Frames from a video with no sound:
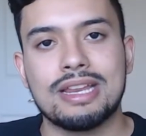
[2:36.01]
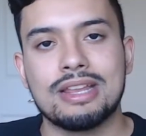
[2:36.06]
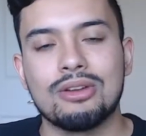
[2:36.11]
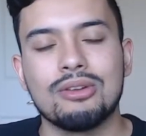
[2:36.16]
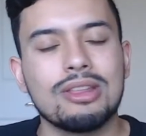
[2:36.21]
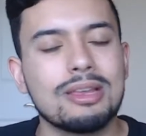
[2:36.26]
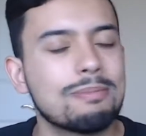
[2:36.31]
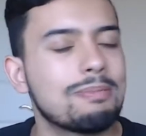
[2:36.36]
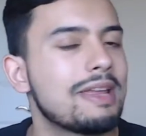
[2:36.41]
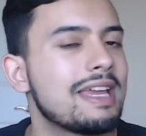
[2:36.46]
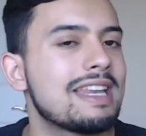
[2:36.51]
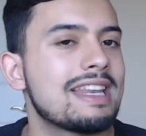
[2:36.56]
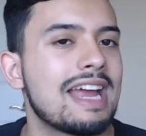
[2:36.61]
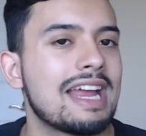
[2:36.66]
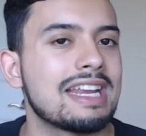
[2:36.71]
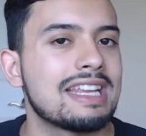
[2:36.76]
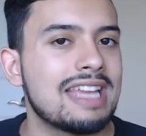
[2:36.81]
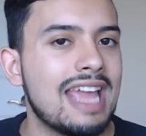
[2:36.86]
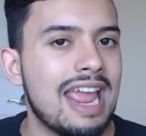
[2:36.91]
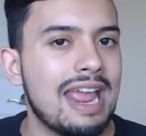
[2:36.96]
He only played
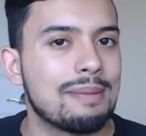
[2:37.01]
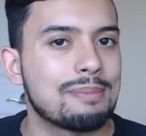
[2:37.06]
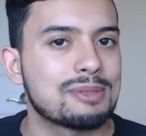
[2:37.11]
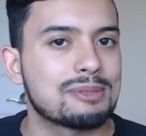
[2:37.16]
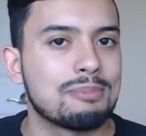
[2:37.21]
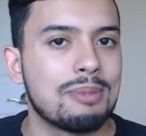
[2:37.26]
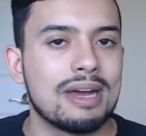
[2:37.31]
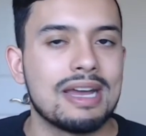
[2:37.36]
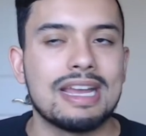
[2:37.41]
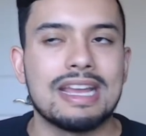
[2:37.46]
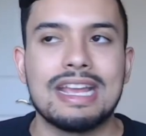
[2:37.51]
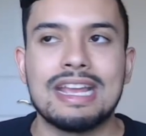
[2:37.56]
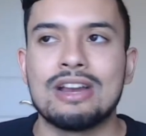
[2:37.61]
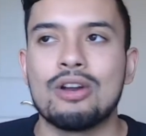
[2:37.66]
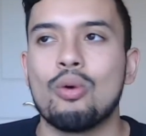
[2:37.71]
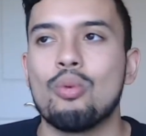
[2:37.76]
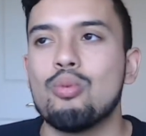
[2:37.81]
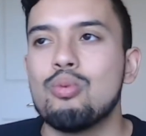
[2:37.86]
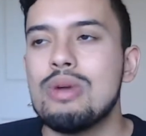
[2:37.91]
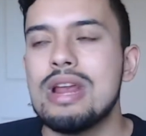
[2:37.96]
9 games, but in
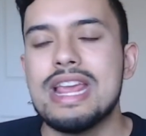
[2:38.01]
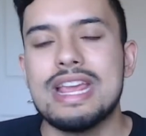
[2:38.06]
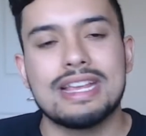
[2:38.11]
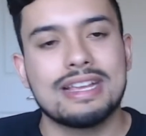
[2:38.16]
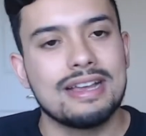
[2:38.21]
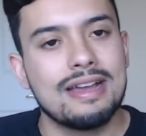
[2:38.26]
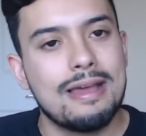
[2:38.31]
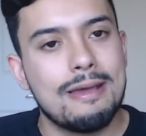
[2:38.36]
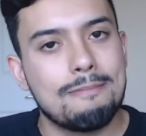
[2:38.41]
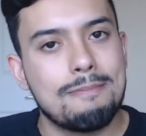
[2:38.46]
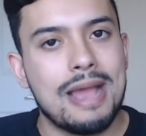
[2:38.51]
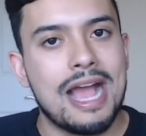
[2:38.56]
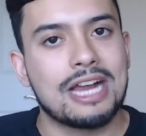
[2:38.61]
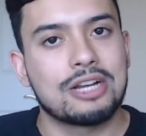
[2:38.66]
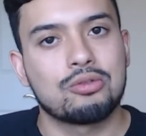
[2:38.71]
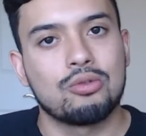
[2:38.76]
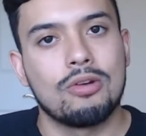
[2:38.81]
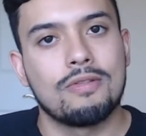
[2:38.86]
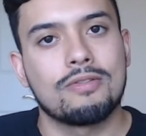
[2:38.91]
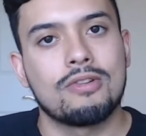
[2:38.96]
a weak
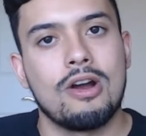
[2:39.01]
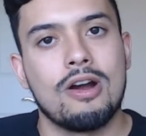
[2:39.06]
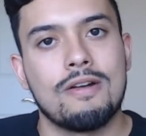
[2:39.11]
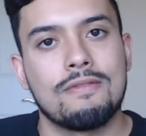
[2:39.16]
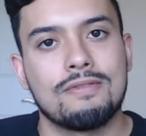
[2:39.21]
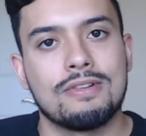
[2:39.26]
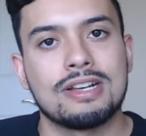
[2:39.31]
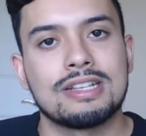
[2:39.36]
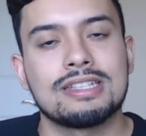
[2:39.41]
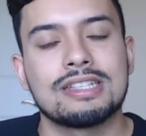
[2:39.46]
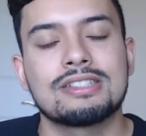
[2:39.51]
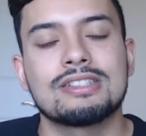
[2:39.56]
Pac-12 conference.